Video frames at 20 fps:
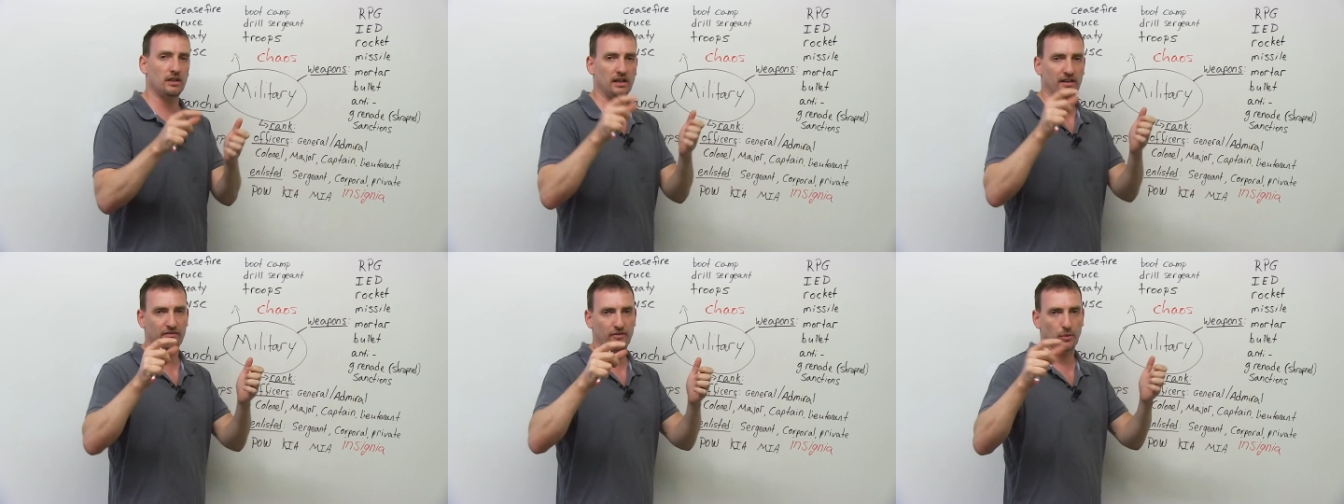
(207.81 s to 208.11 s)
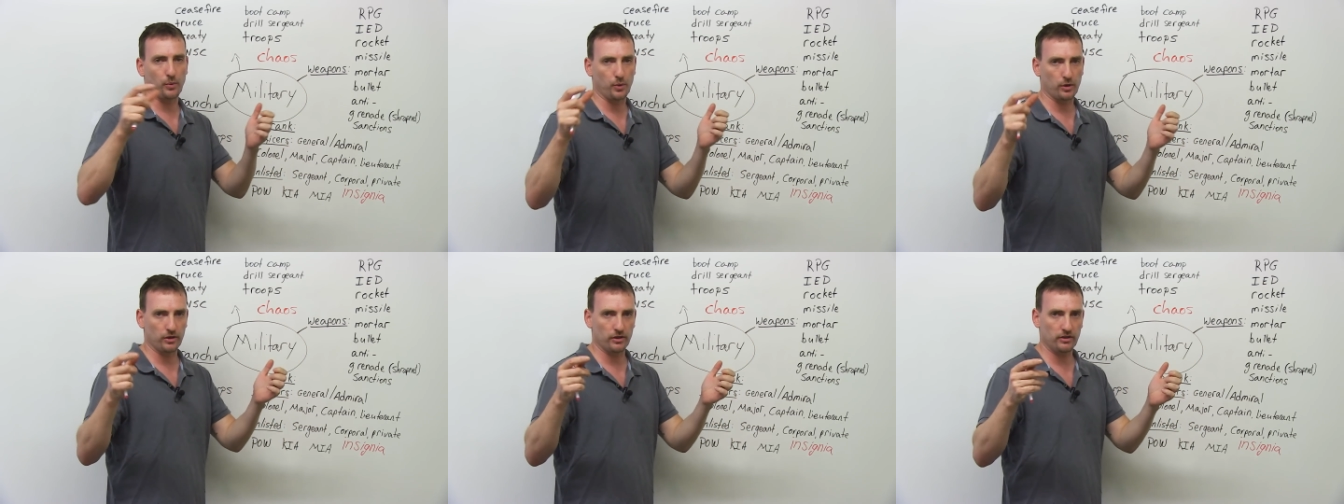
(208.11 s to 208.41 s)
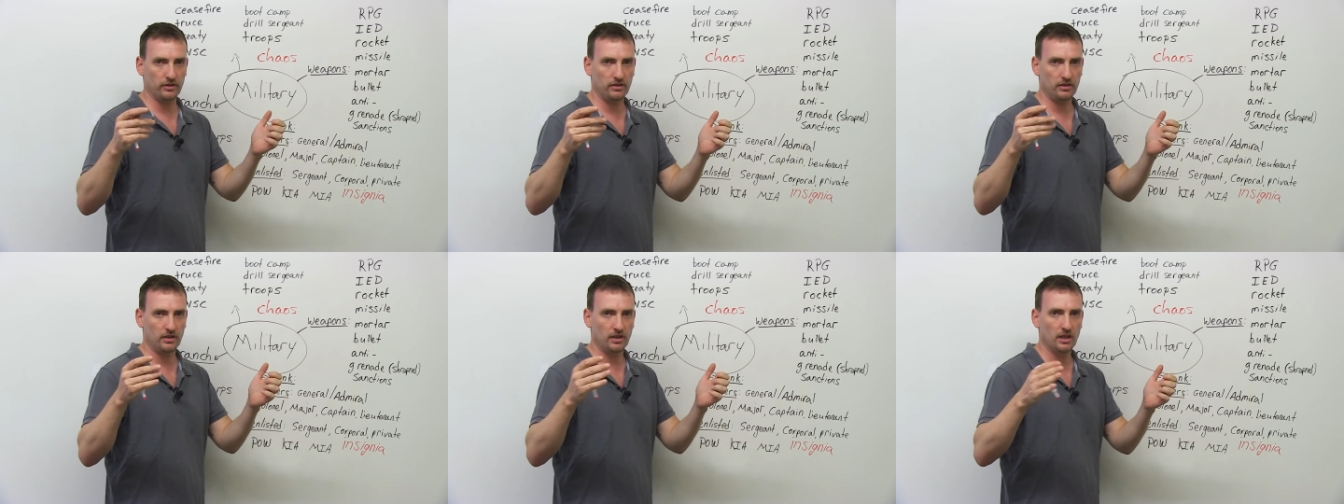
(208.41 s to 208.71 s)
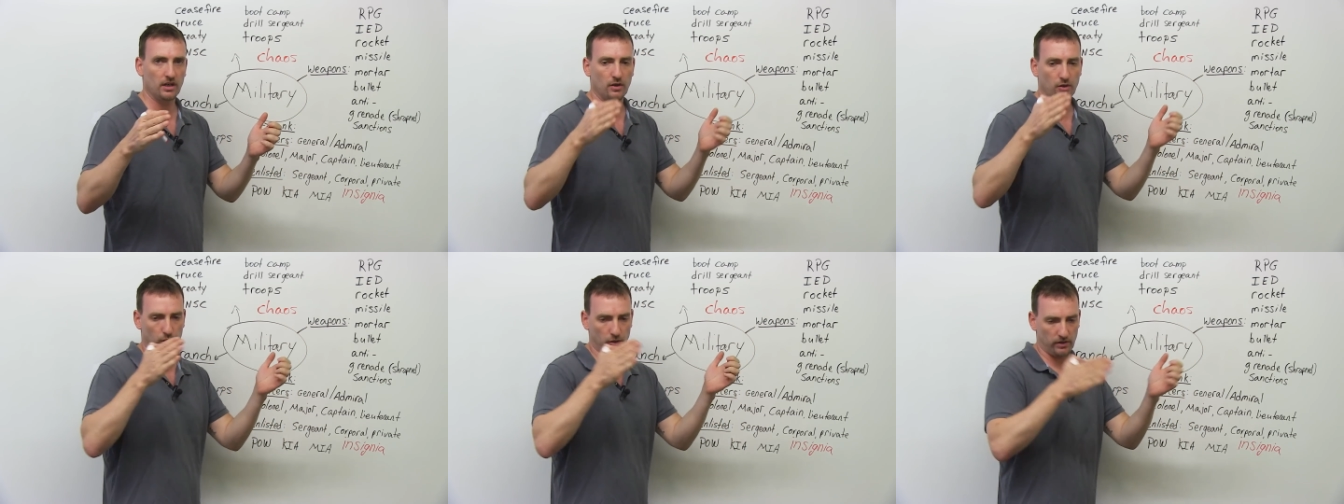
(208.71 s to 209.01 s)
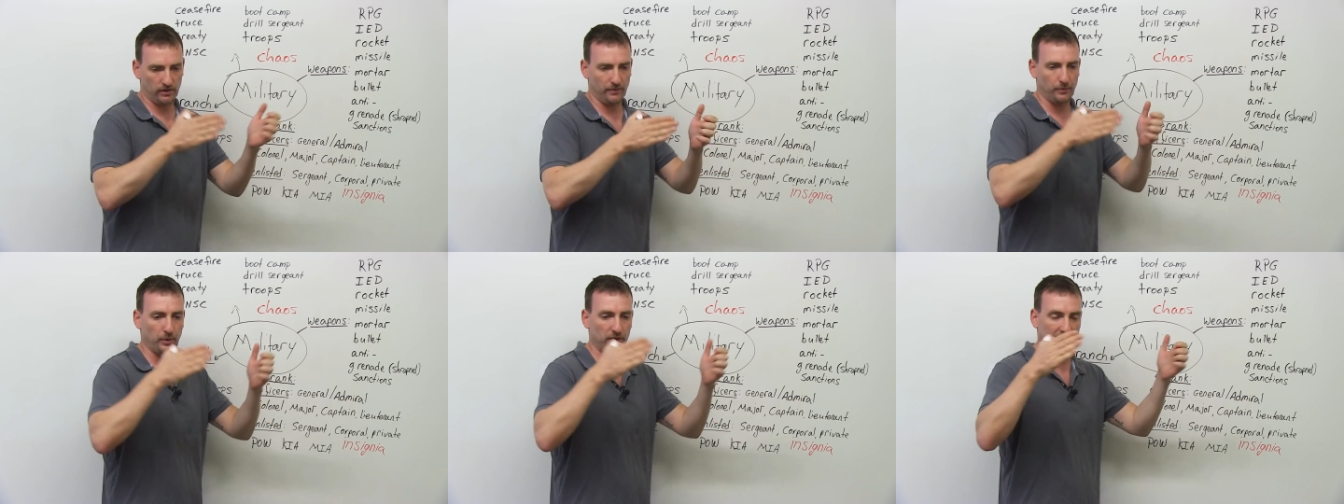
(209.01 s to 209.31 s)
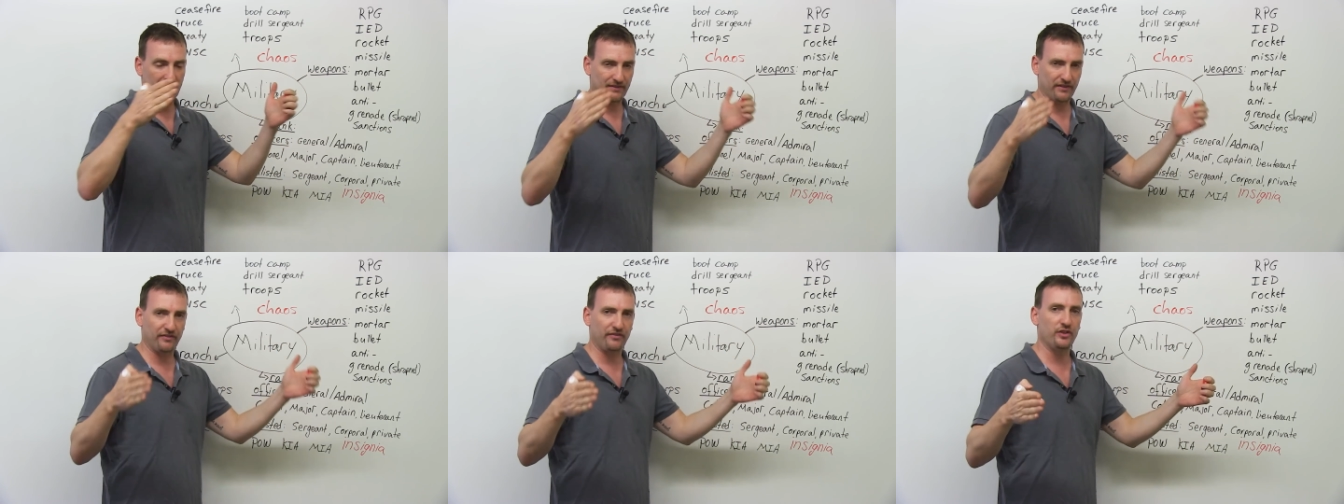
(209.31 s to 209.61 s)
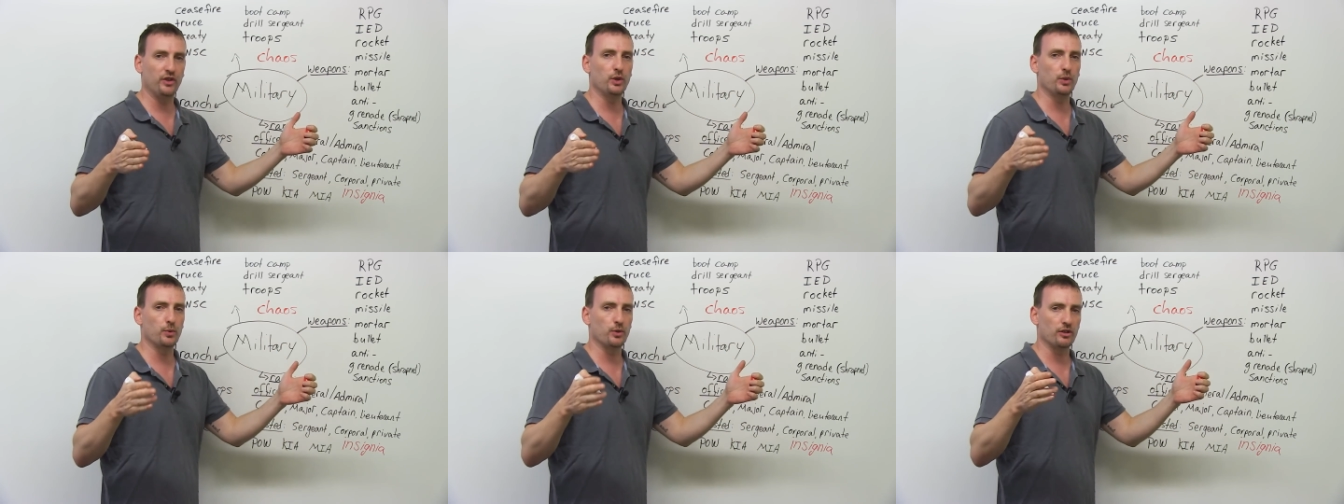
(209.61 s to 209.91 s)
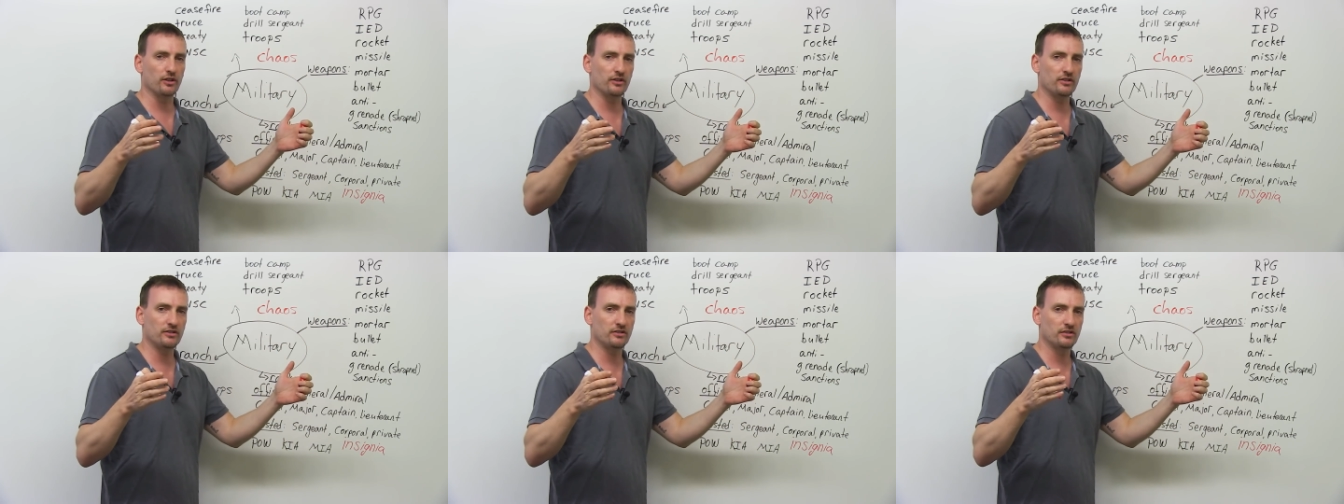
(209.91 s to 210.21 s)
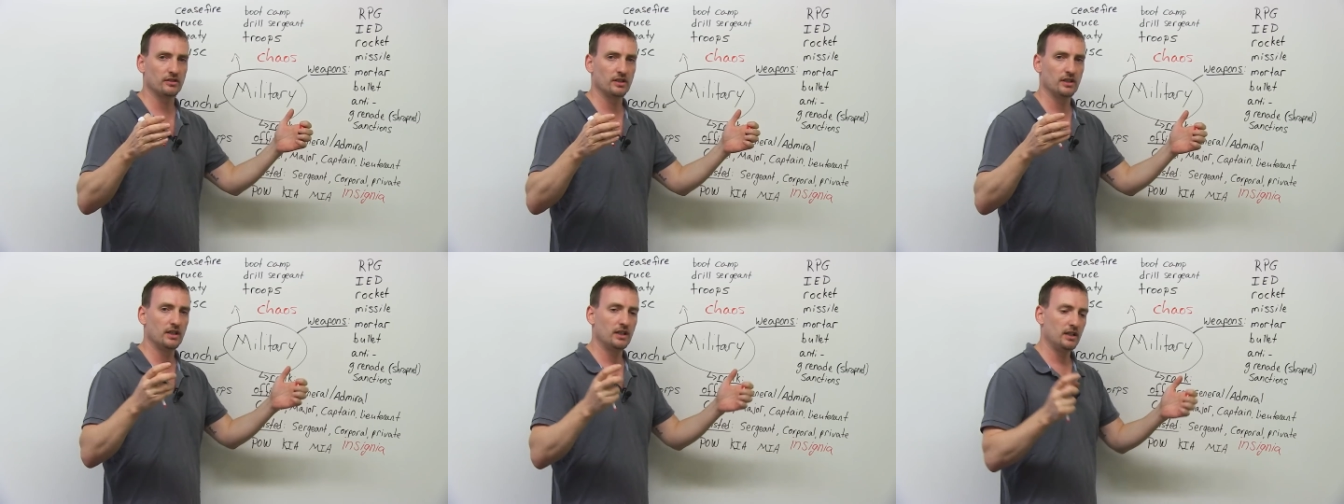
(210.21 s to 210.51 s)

of a word, or when you have a few words,